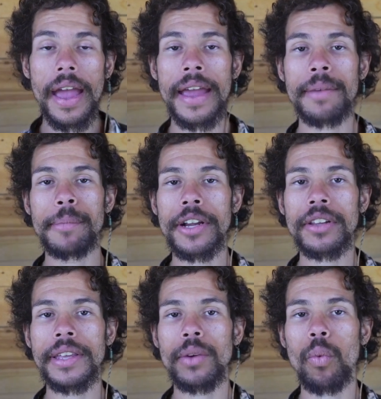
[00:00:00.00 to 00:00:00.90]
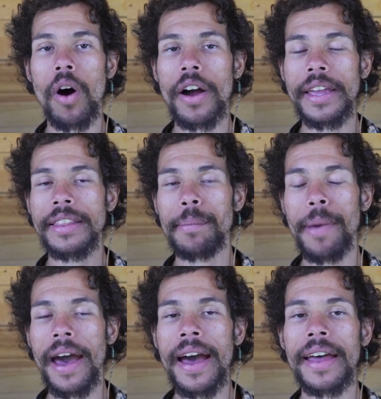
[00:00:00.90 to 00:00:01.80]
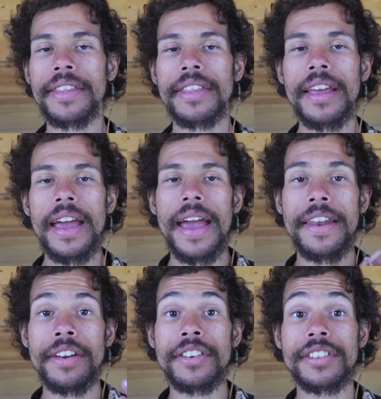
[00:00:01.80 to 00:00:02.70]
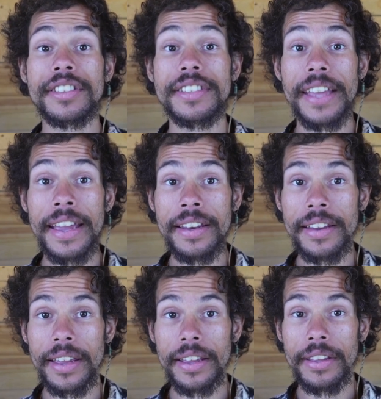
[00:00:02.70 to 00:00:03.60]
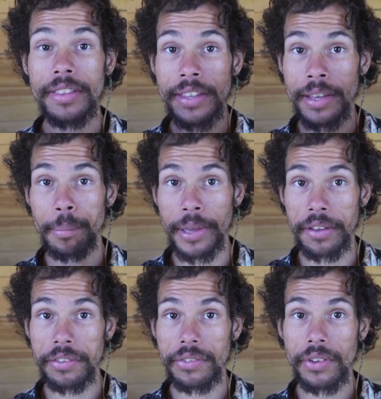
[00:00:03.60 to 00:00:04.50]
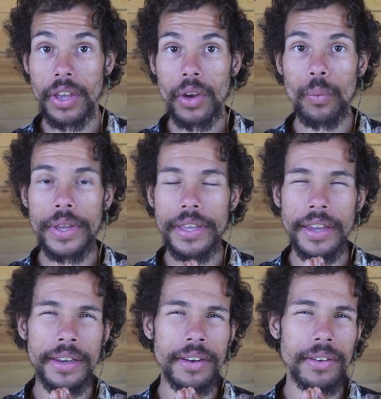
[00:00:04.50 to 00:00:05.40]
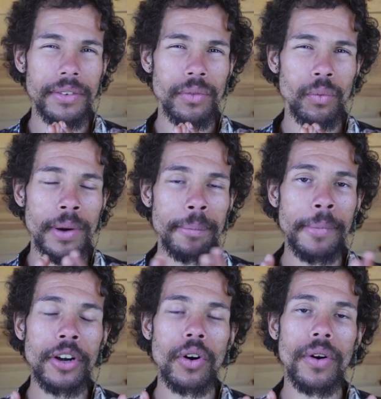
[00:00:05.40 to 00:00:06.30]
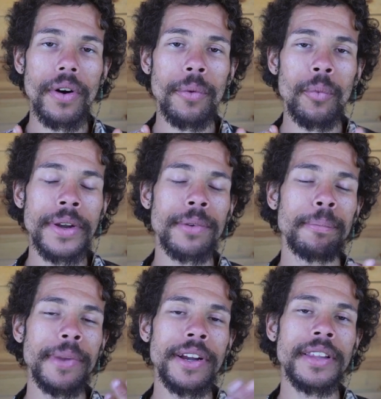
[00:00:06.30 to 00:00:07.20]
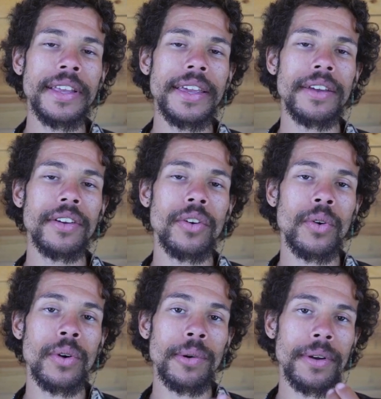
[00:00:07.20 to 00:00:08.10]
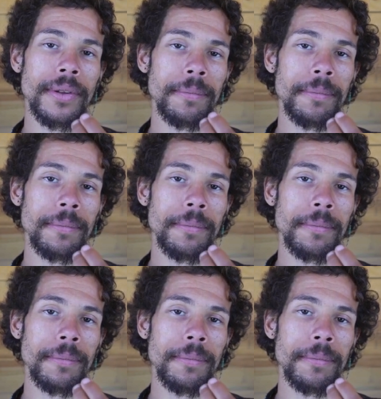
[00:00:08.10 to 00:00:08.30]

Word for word: And merely walking the path and understanding the abyss, we can we're mere we are merely or